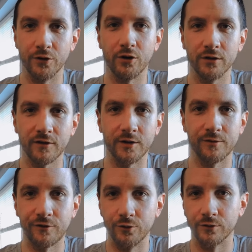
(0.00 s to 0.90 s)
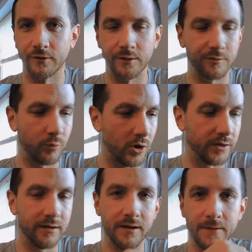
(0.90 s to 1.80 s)
not times 2 or times
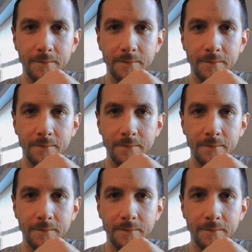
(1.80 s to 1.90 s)
1